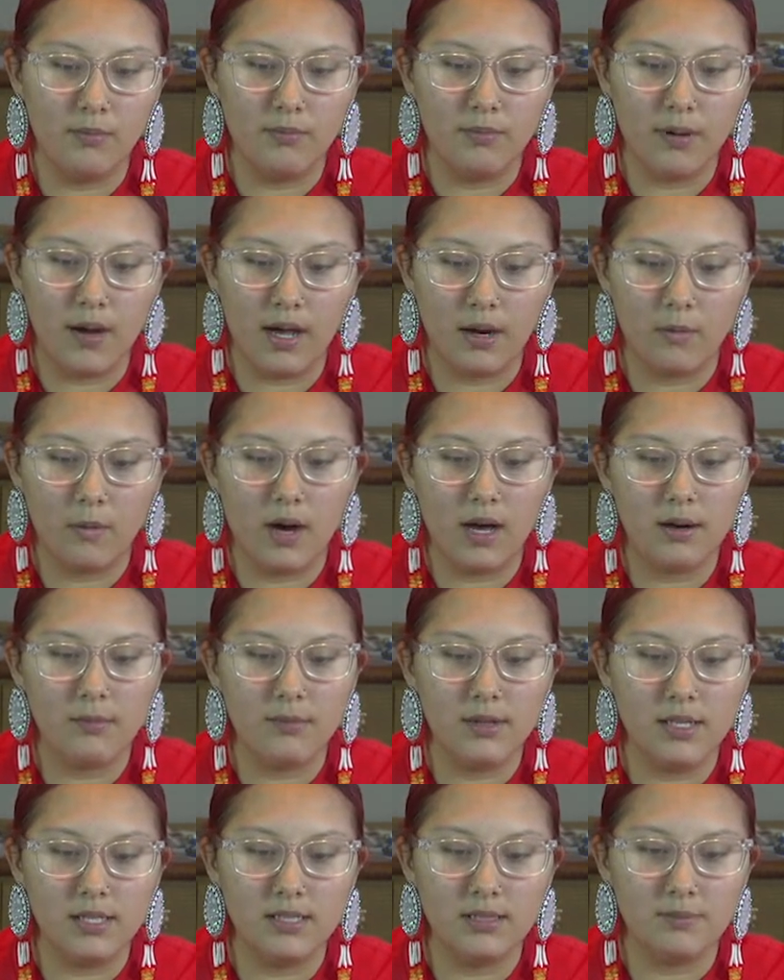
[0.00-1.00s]

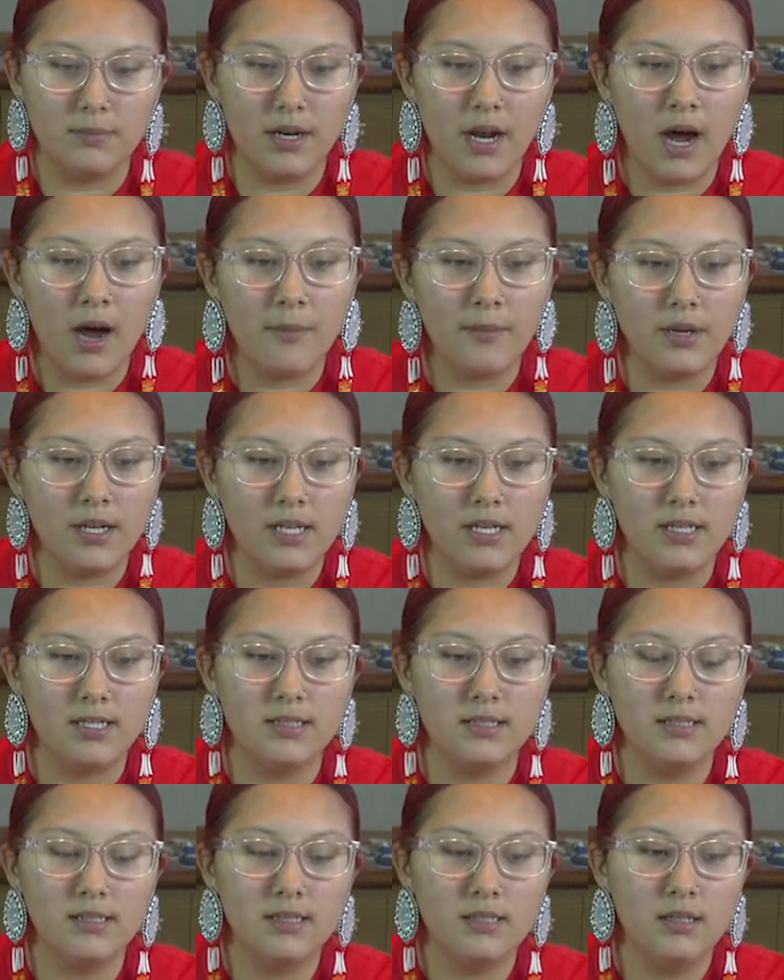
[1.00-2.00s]
Potawatomis,
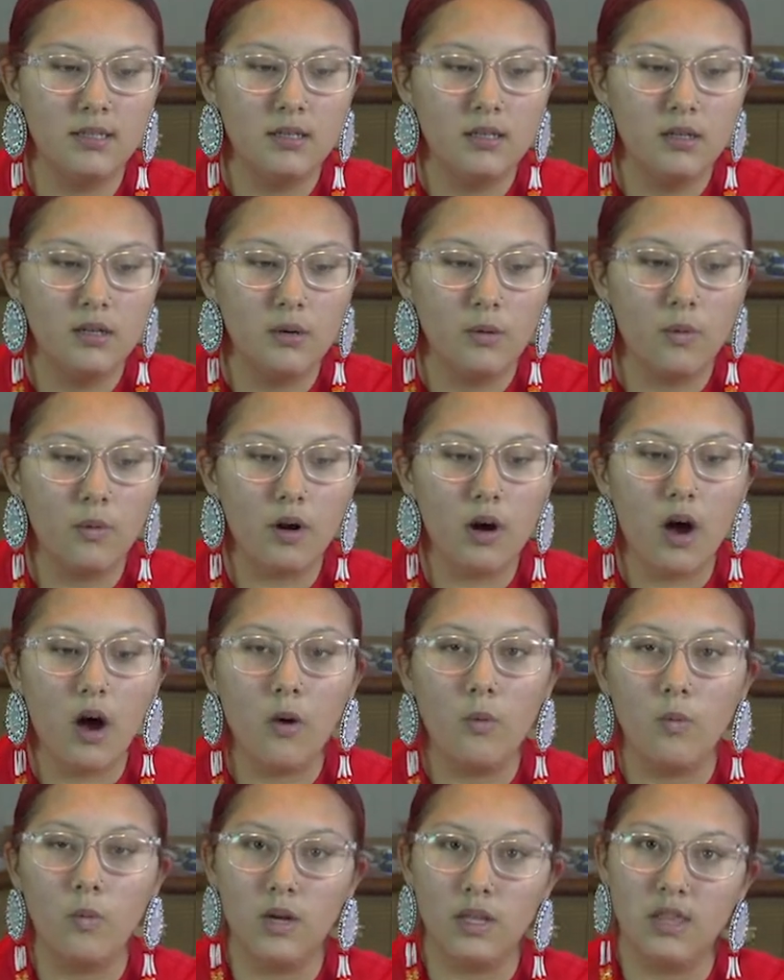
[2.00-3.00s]
Menominees, we're
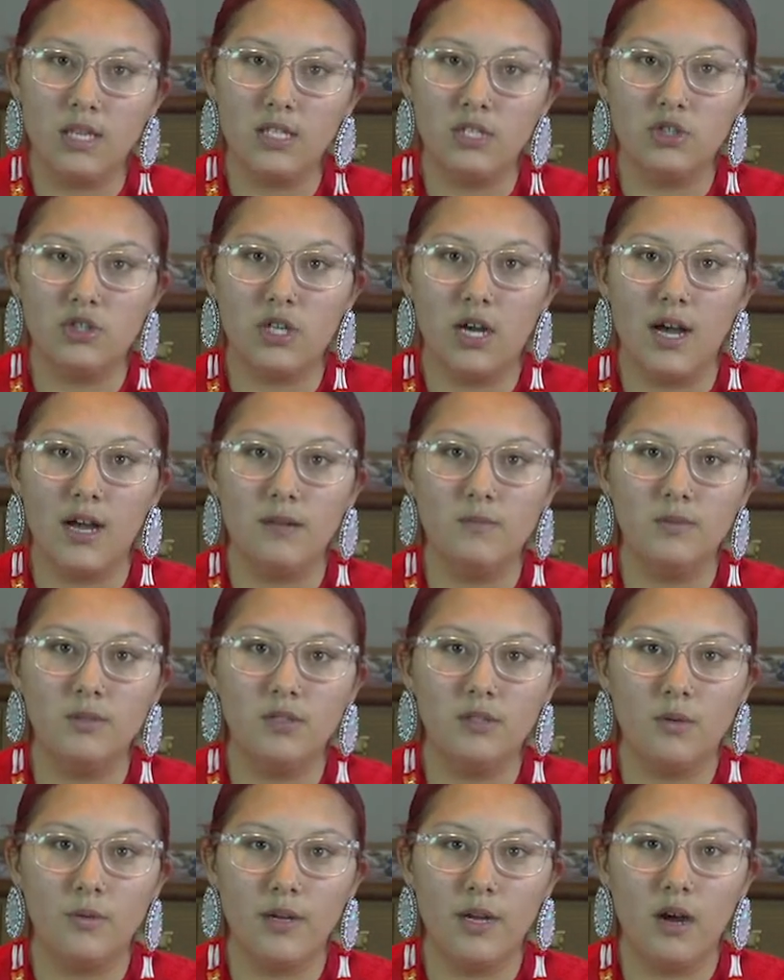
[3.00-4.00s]
all woodland tribes,
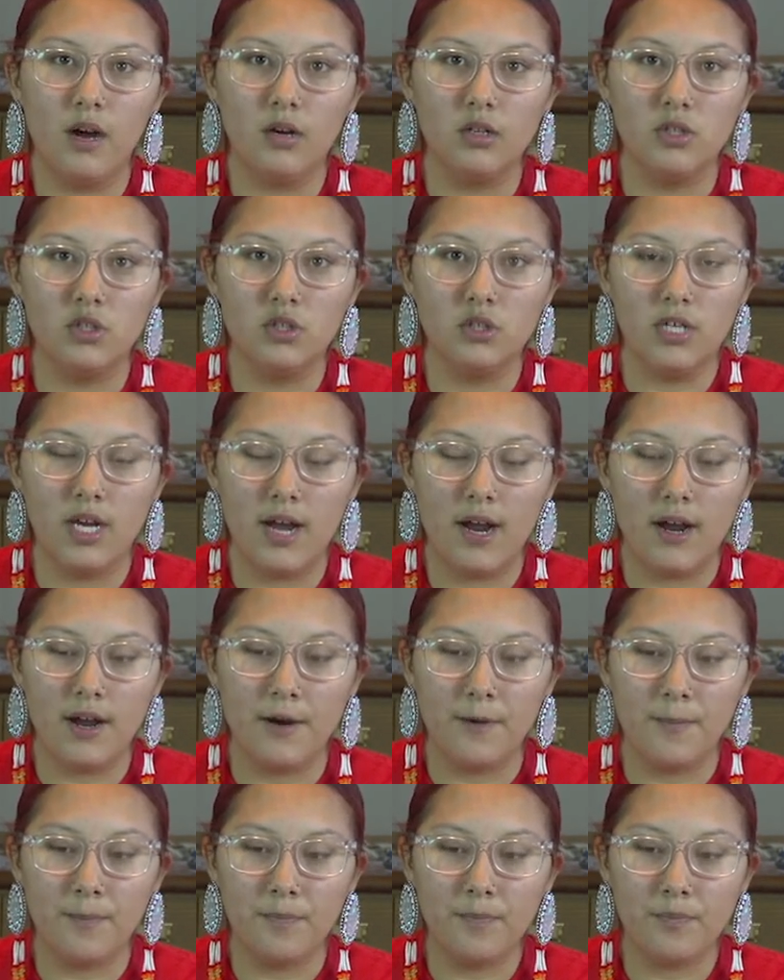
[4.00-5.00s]
so we all
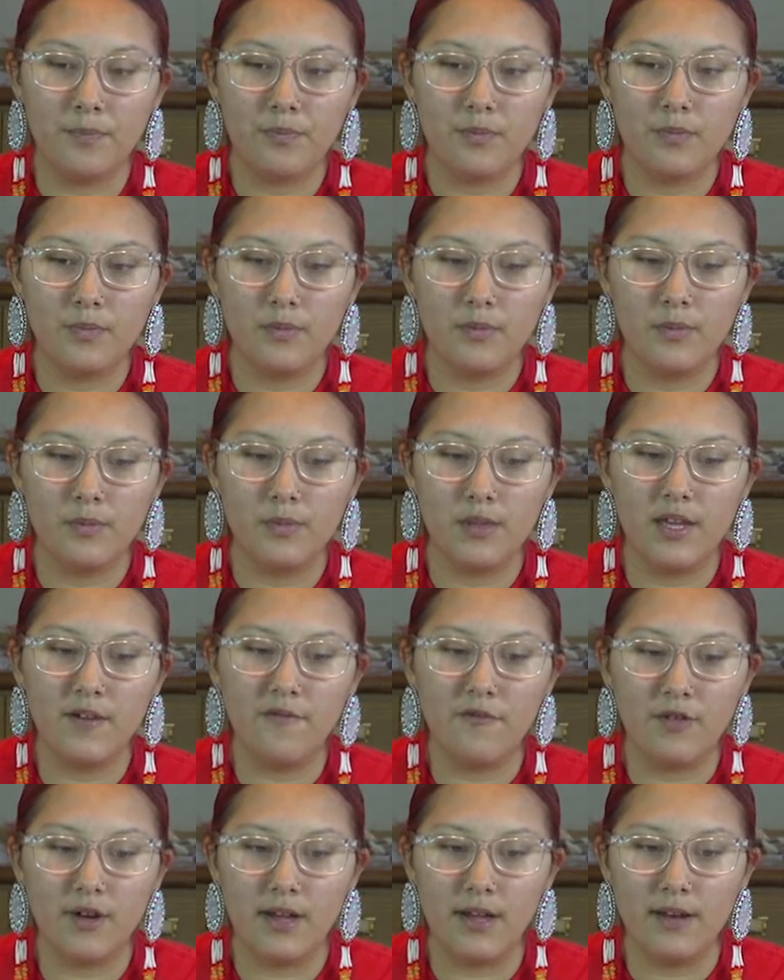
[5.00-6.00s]
share
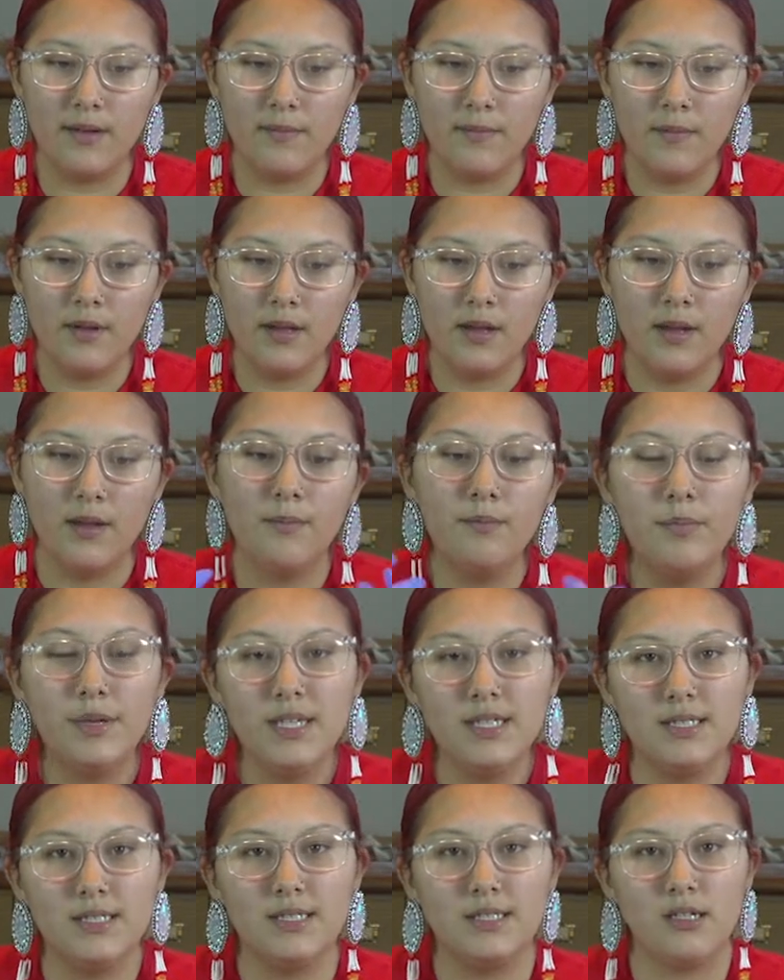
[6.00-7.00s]
different
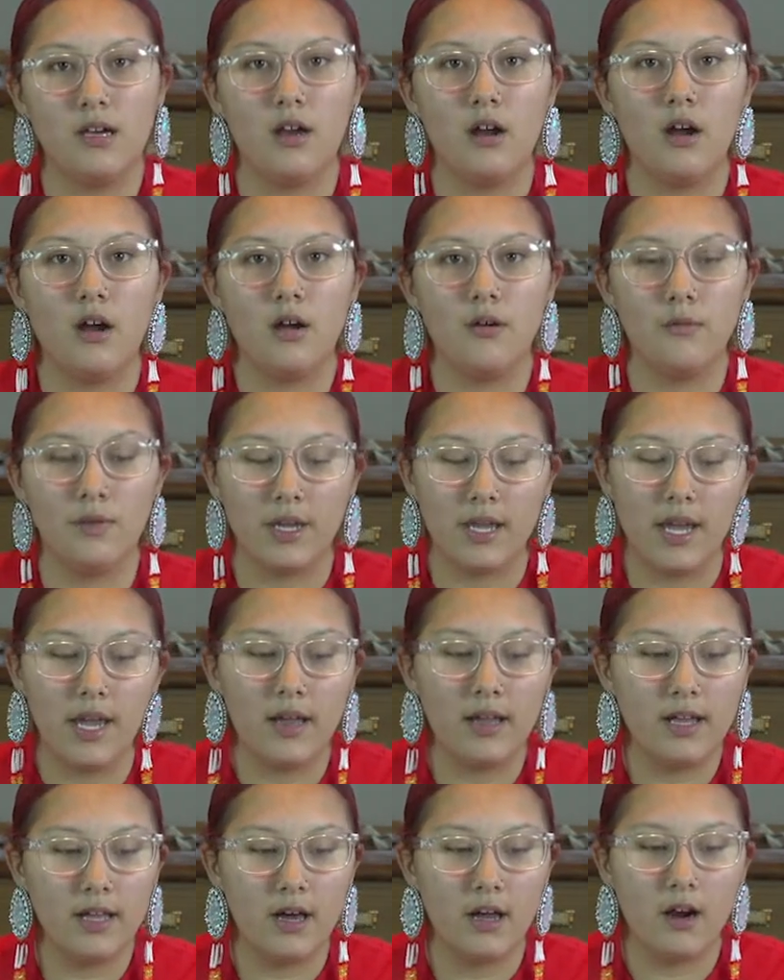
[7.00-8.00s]
pieces on our
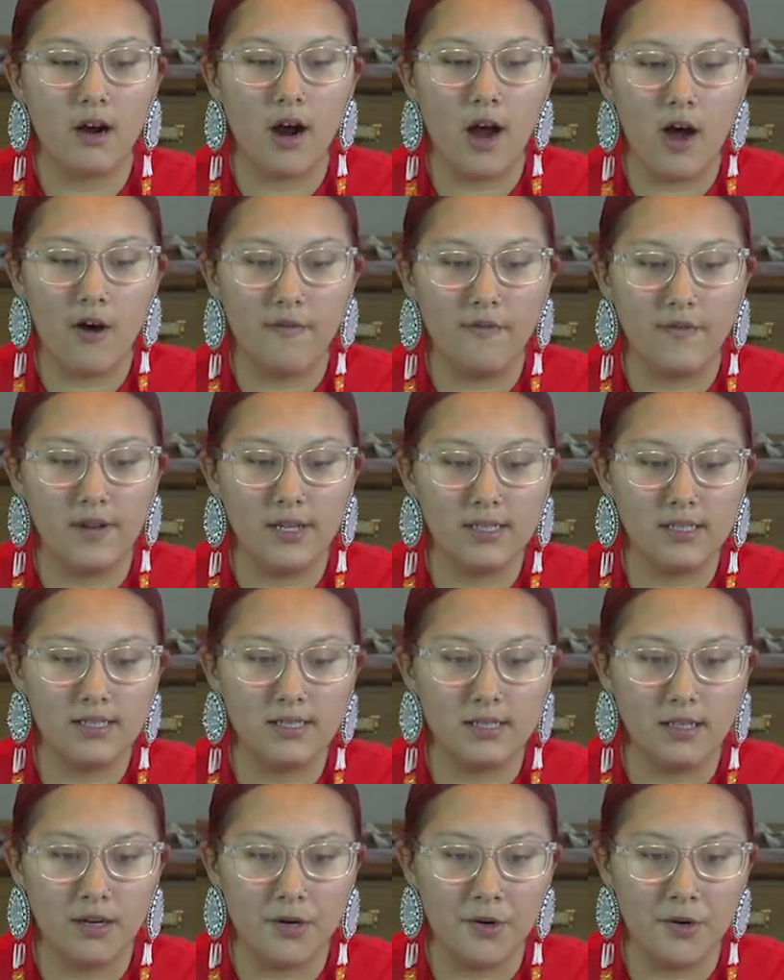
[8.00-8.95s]
regalia, on our outfits,